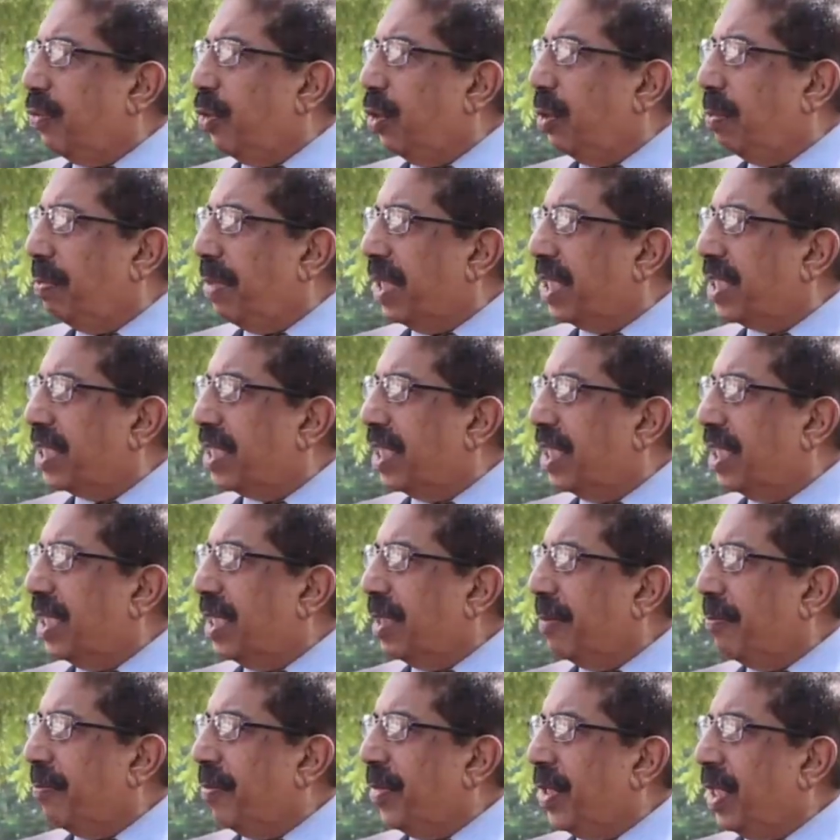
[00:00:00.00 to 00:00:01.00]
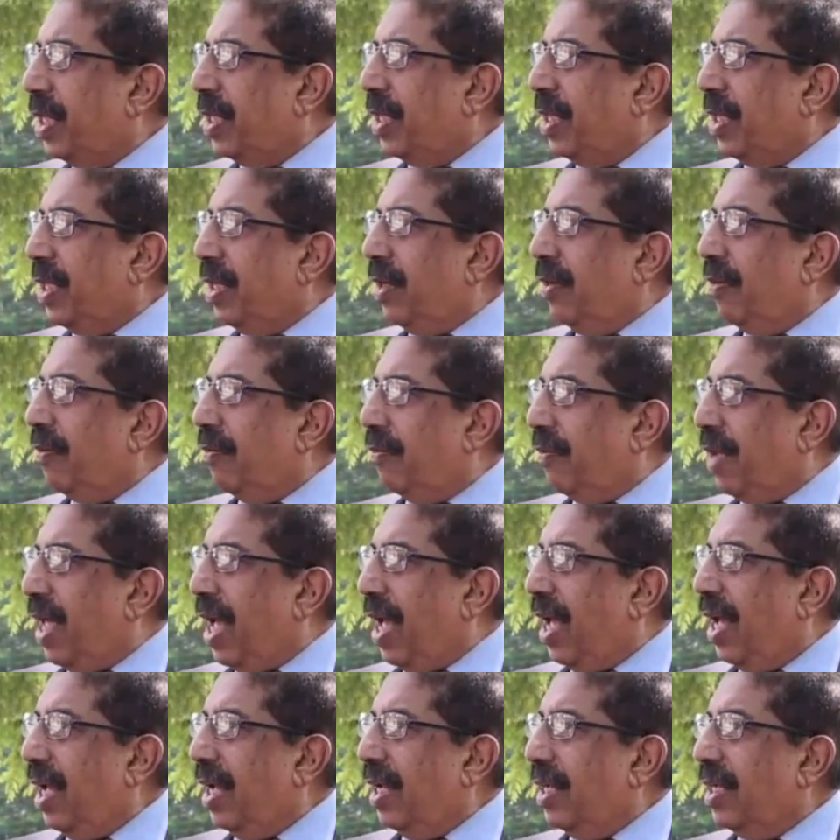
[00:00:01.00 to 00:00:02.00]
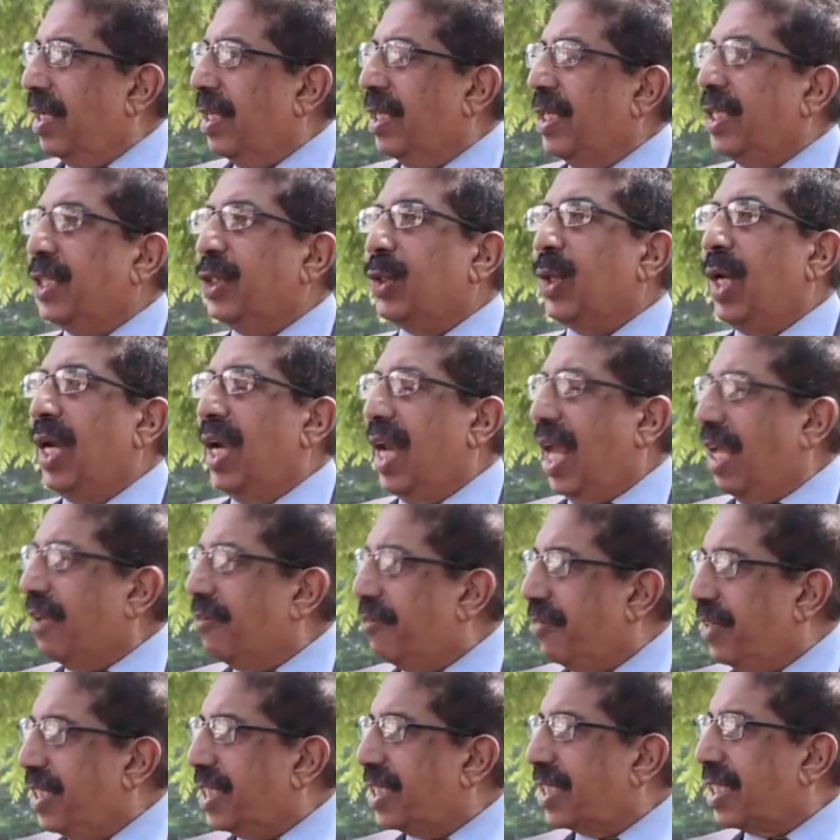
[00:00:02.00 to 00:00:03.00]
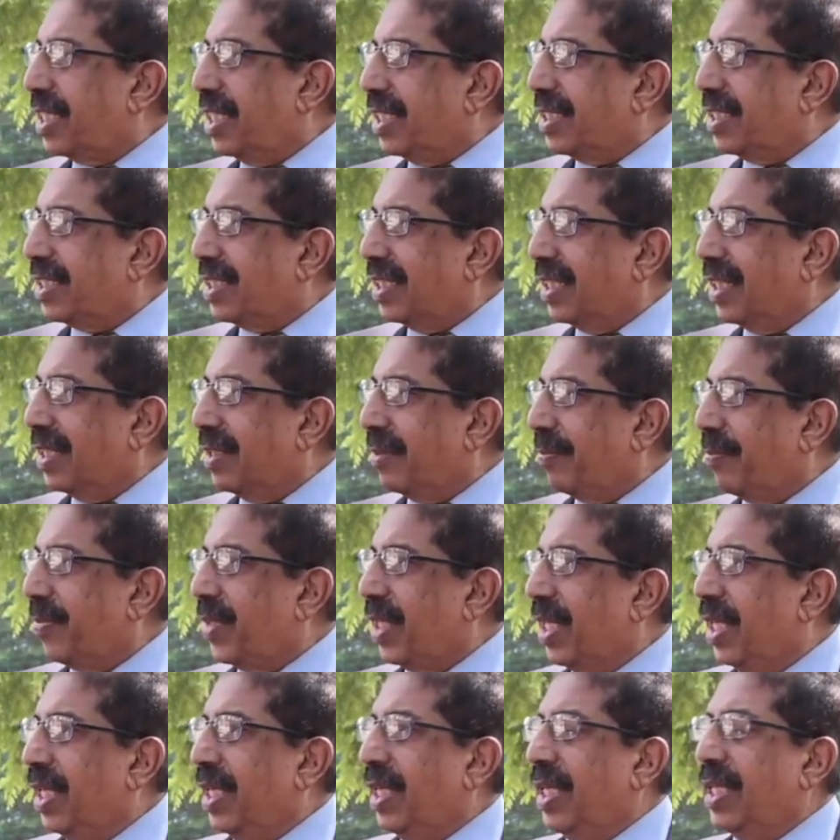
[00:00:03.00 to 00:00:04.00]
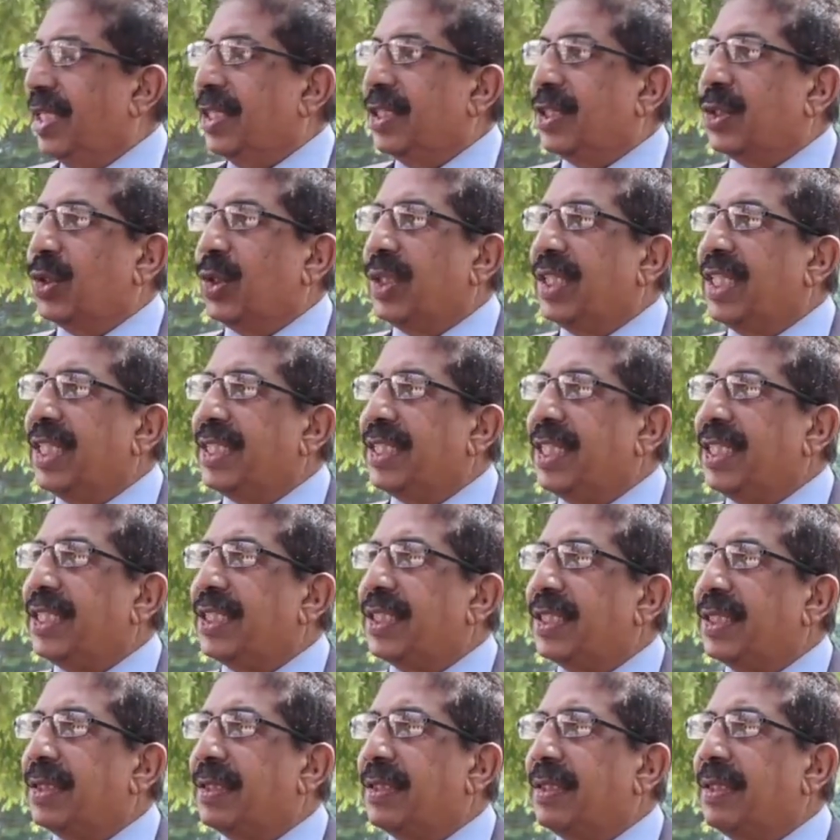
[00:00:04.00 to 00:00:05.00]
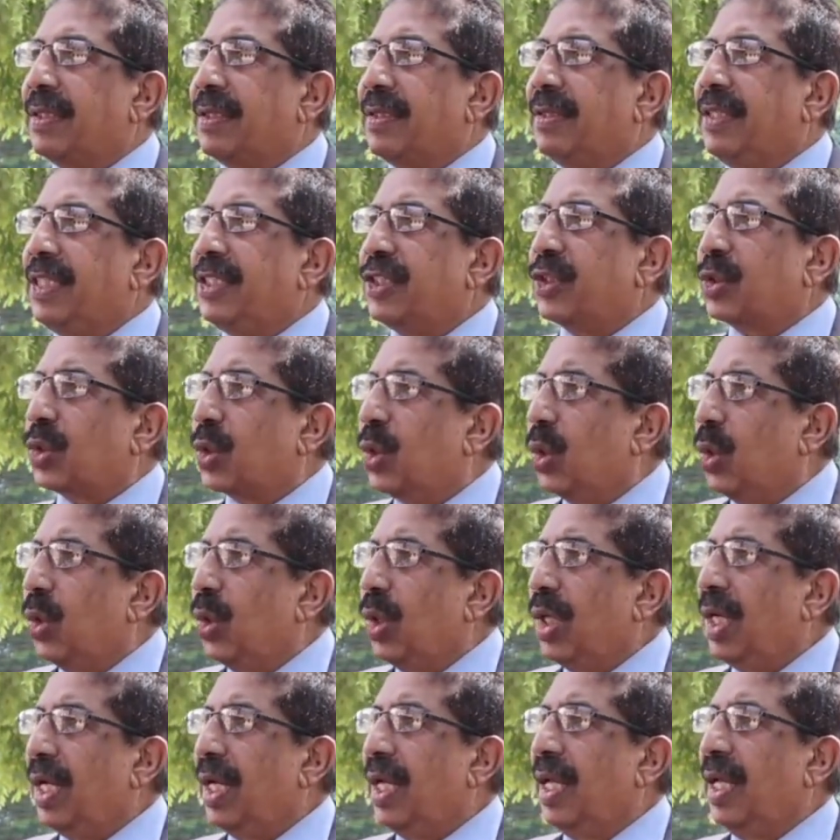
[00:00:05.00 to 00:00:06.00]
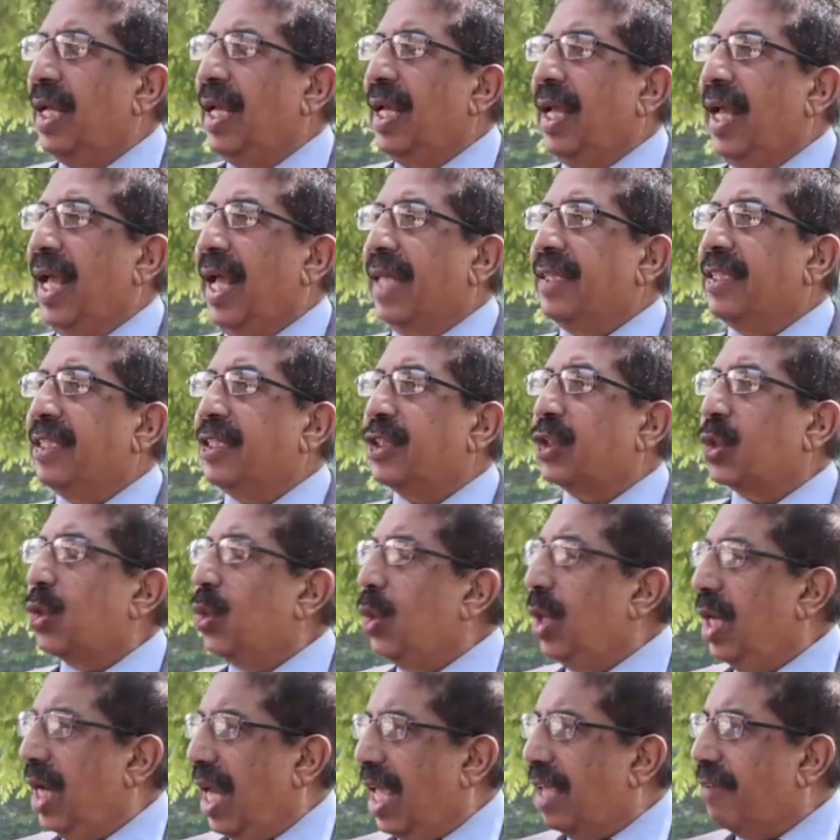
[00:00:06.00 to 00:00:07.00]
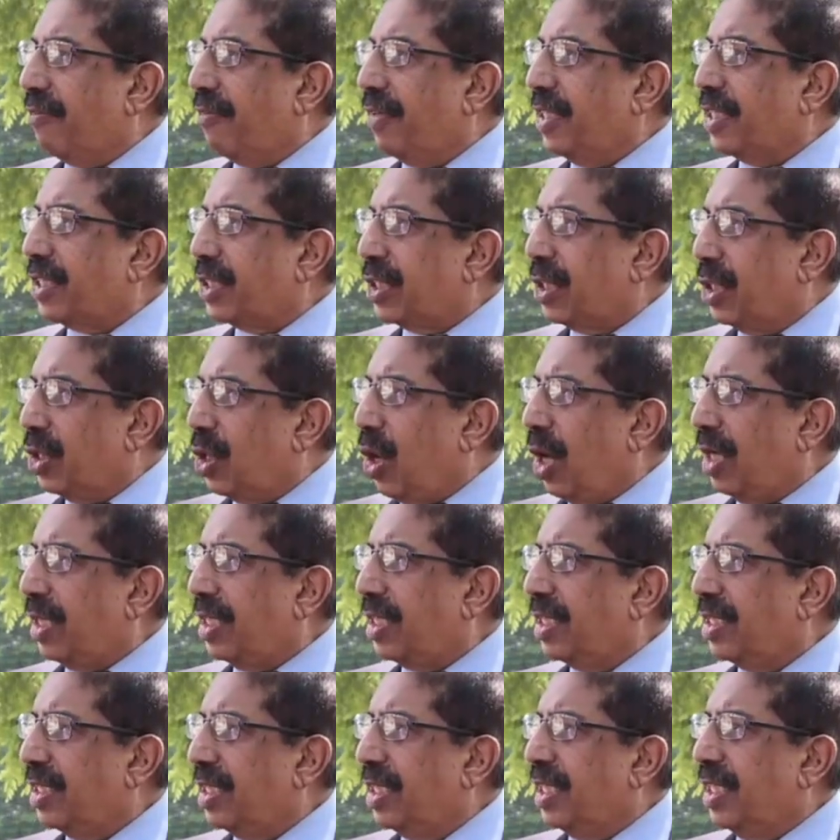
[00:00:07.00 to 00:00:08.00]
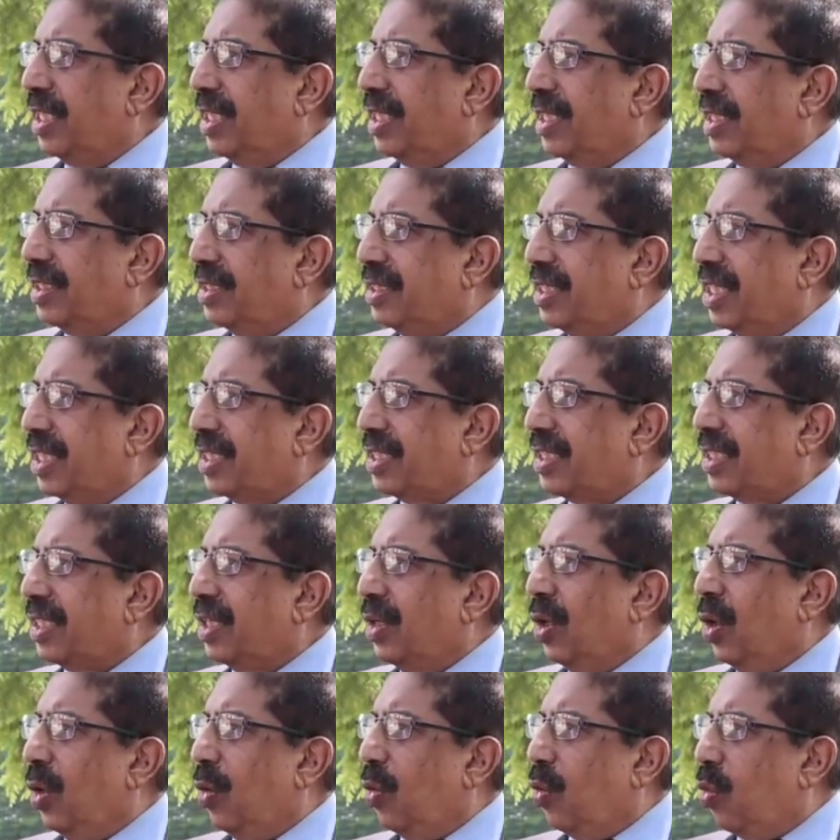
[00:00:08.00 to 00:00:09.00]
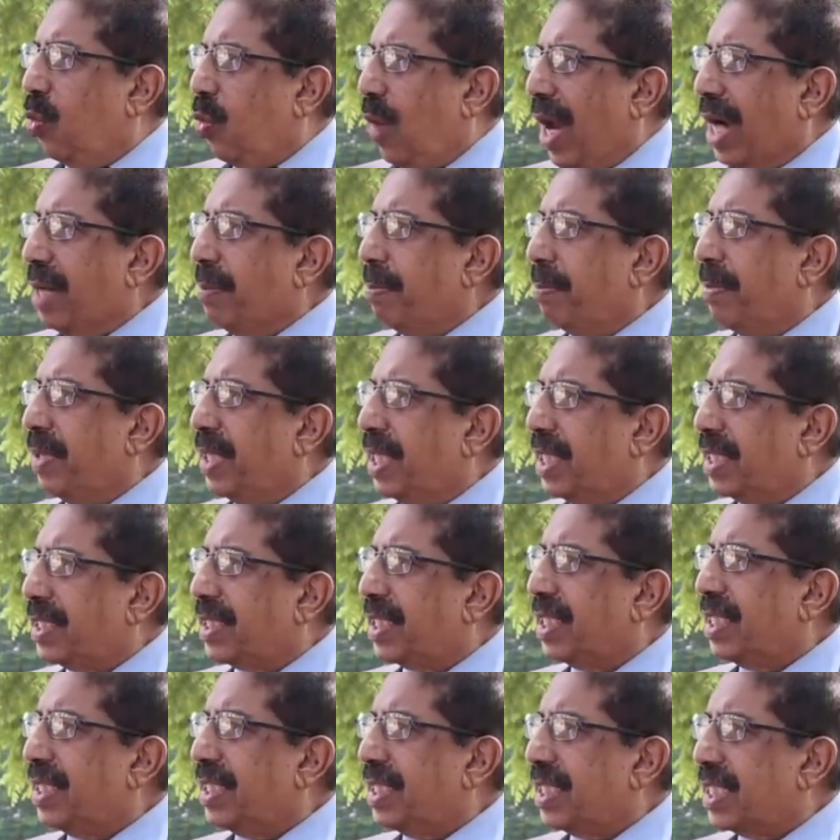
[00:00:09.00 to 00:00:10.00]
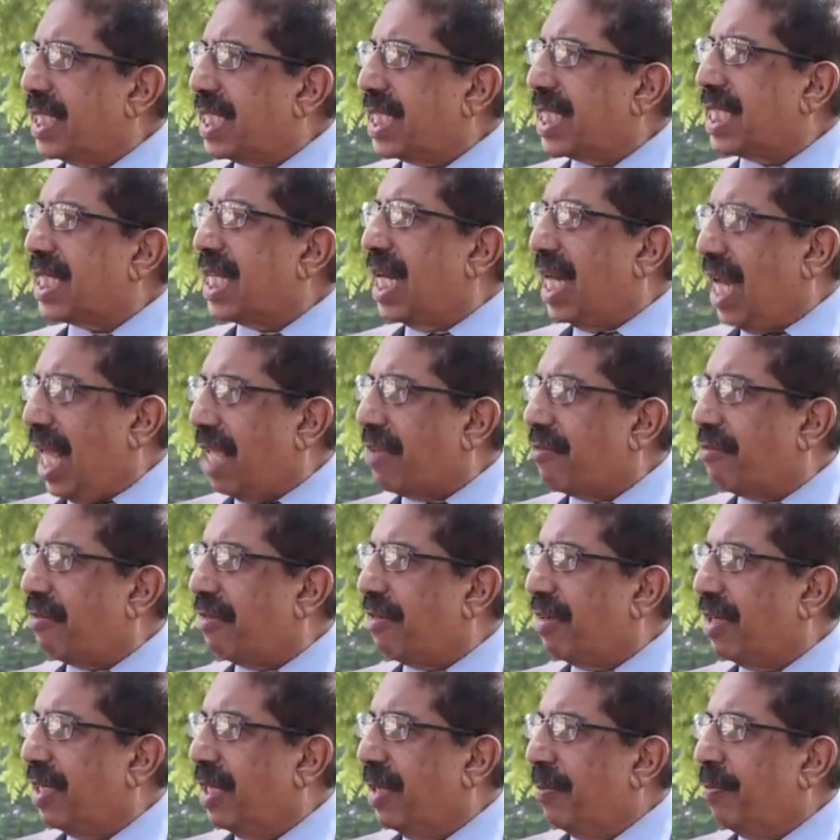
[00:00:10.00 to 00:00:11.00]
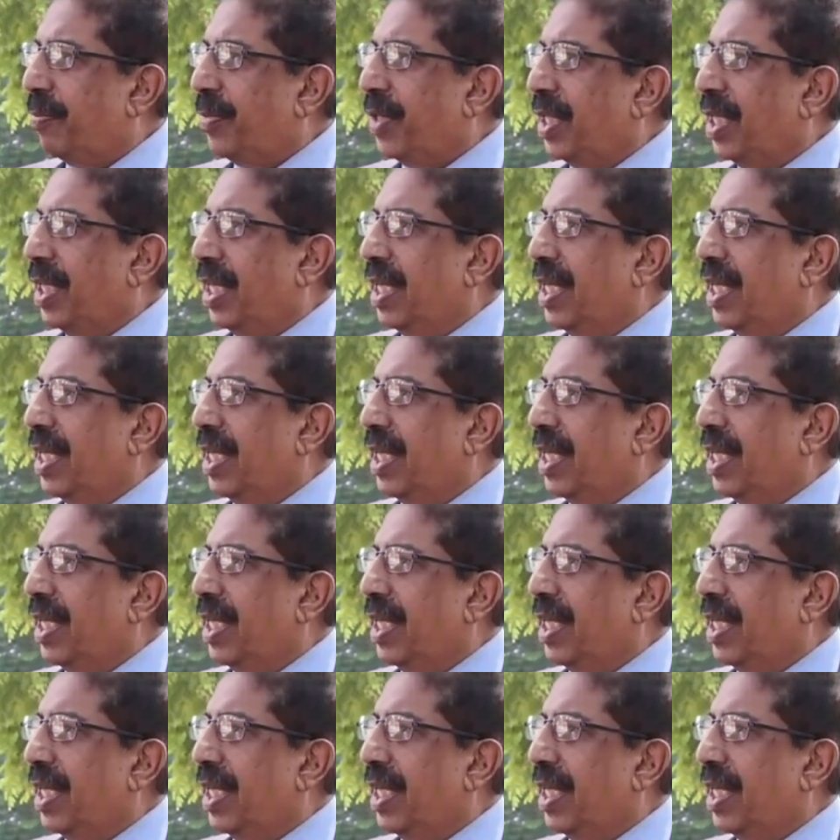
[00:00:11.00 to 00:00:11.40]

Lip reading: beautiful picture where your life is concerned. So this is school, and the school life is not just one person's life.